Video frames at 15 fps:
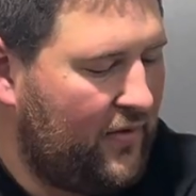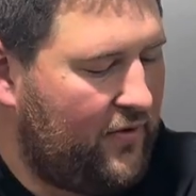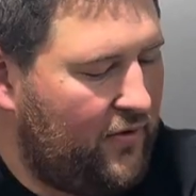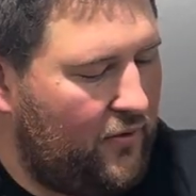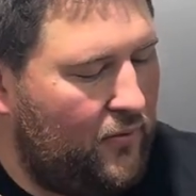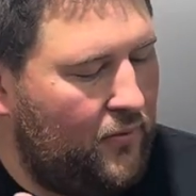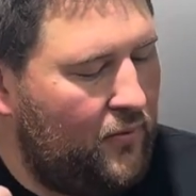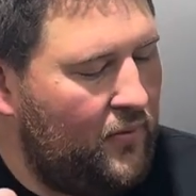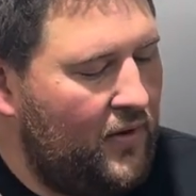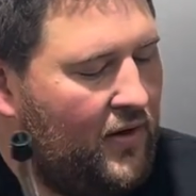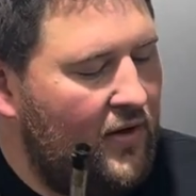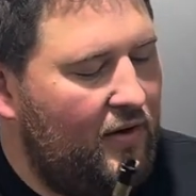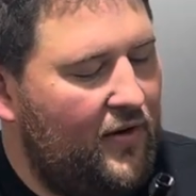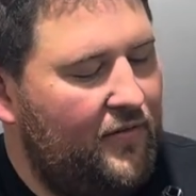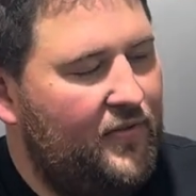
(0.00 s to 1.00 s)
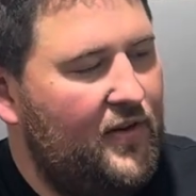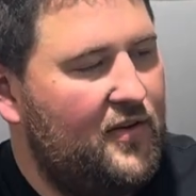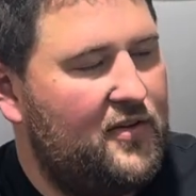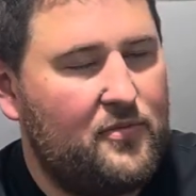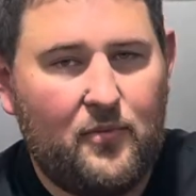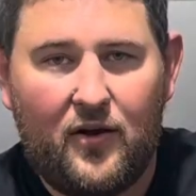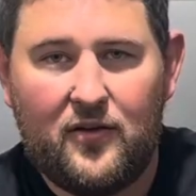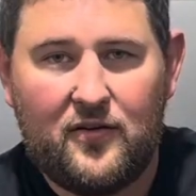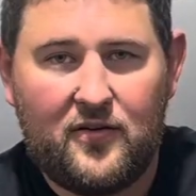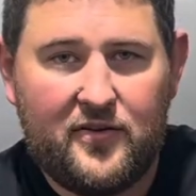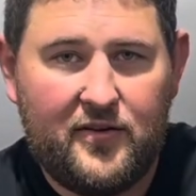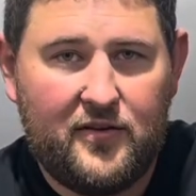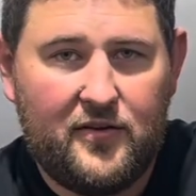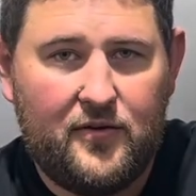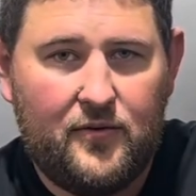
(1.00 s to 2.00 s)
2 of these smaller
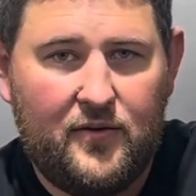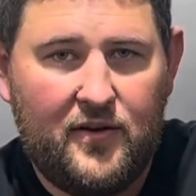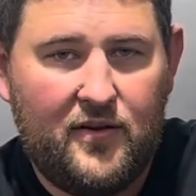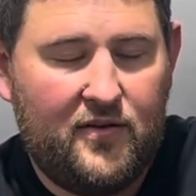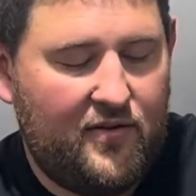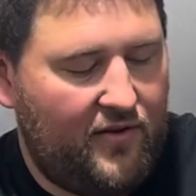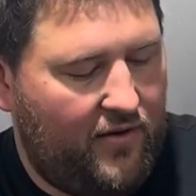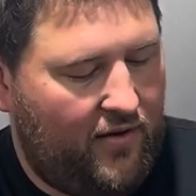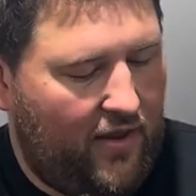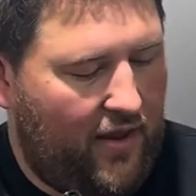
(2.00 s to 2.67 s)
solenoids